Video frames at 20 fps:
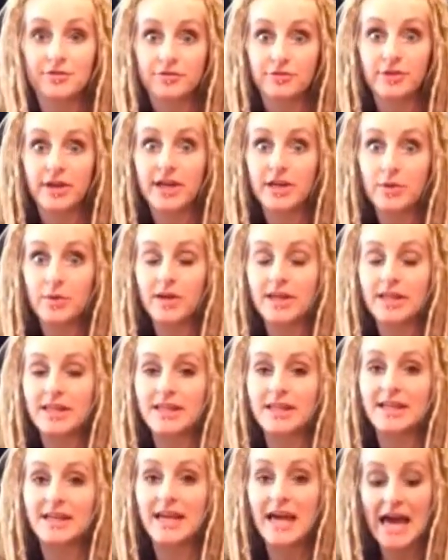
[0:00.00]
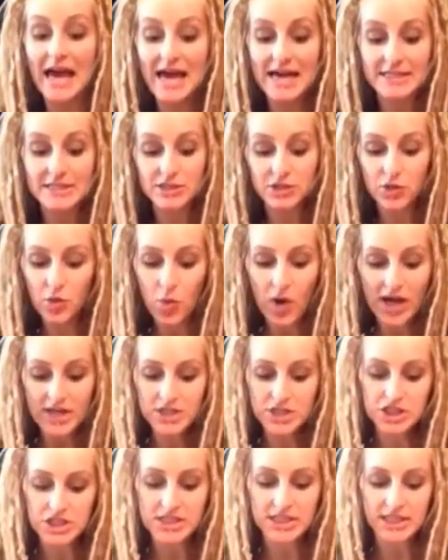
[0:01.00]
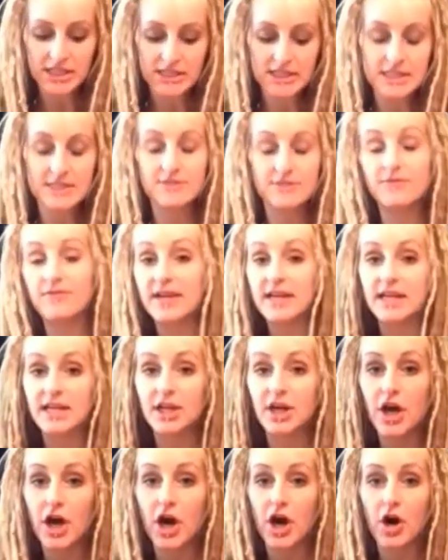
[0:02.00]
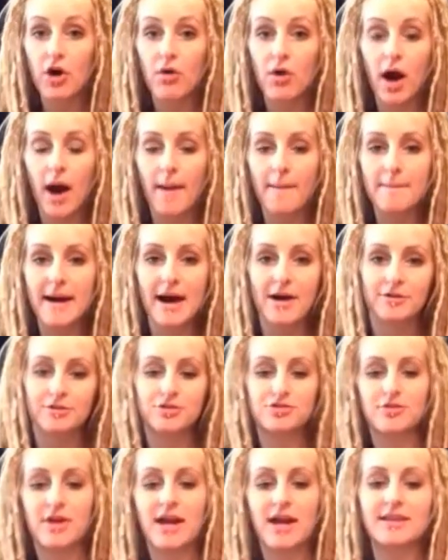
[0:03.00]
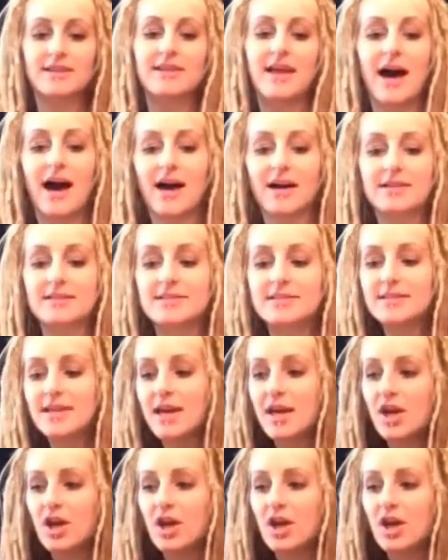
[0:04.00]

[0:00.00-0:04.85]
frequently asked questions video about dreadlocks.